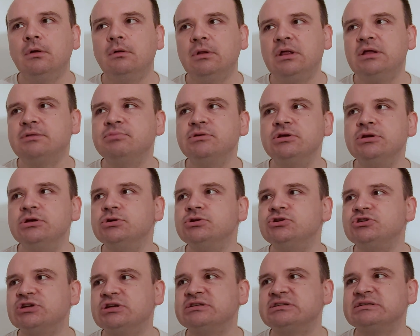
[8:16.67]
let
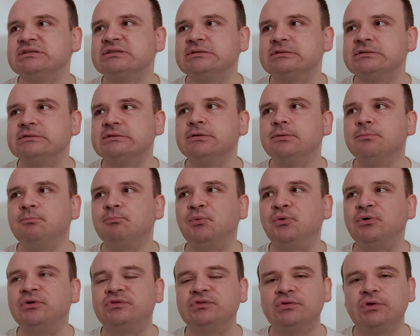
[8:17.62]
me just
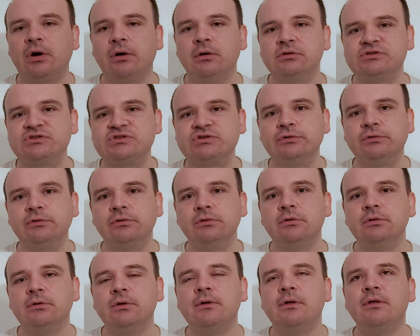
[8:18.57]
put
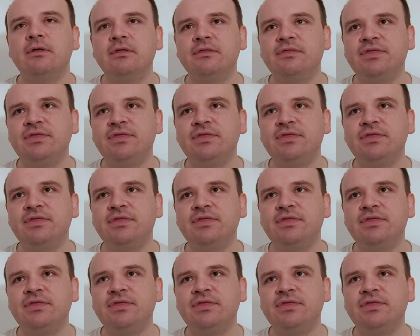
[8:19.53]
also